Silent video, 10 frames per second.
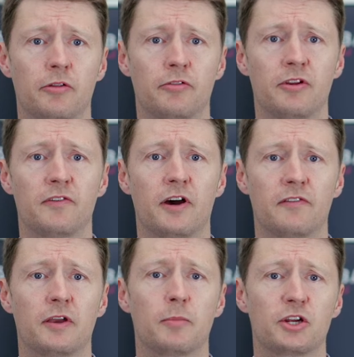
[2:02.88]

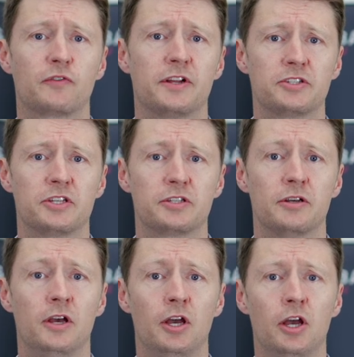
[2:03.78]
358 mesh fences,
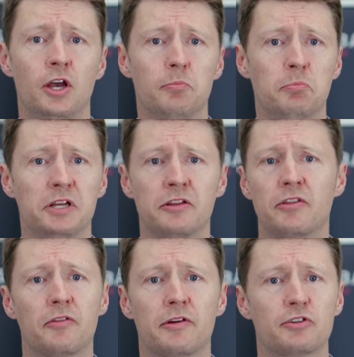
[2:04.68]
meaning
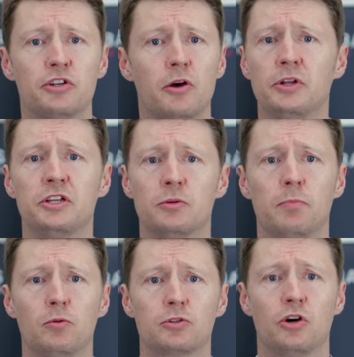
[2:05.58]
that there is no need to
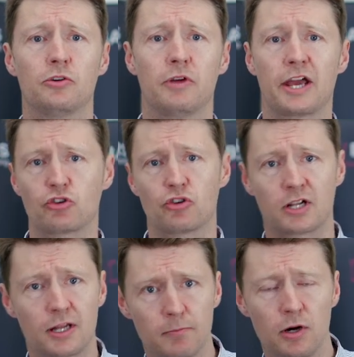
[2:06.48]
bolt on extra
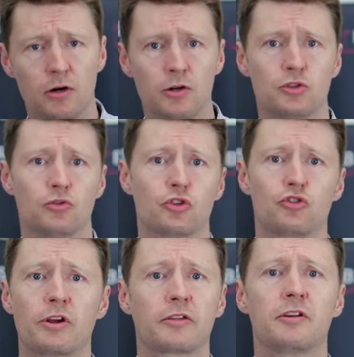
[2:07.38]
clamp bars or
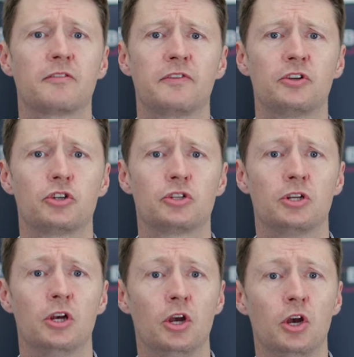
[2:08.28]
strengthening features
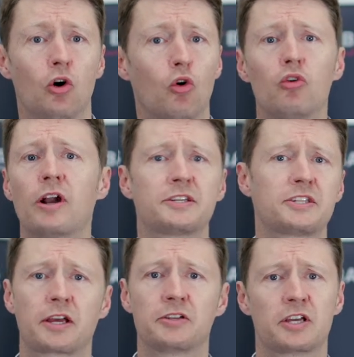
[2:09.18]
or add a
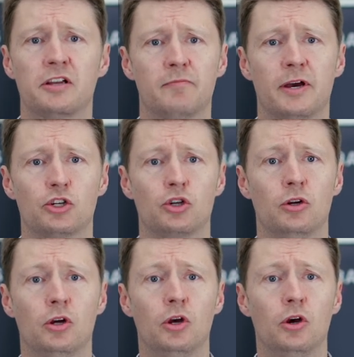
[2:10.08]
second skin of mesh,
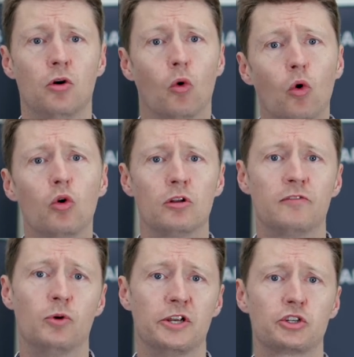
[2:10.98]
all
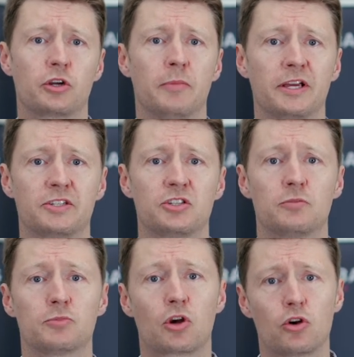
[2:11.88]
of which can make
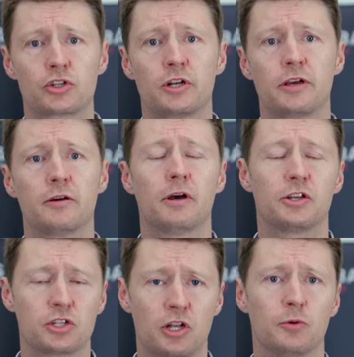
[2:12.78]
systems costlier and
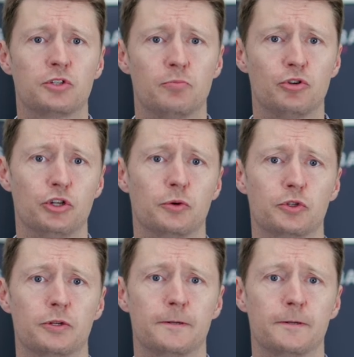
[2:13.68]
slower to produce.